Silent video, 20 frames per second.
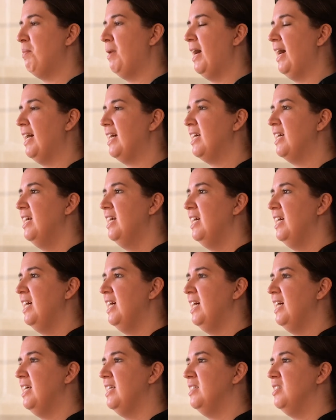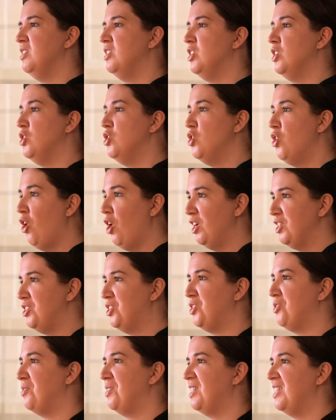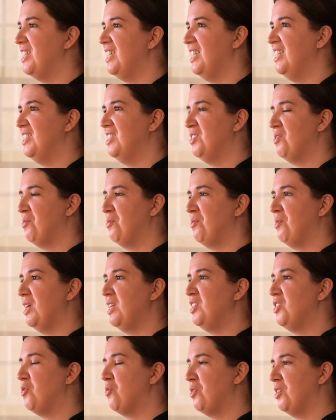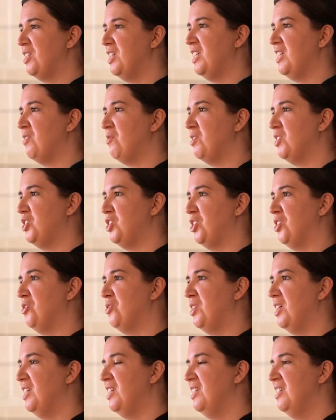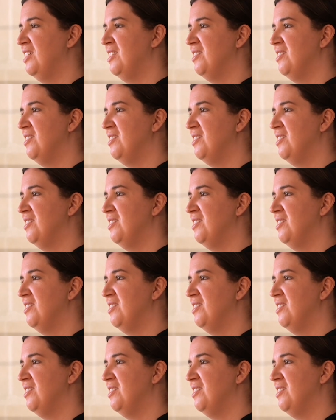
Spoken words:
back and not doing this when you're working with children.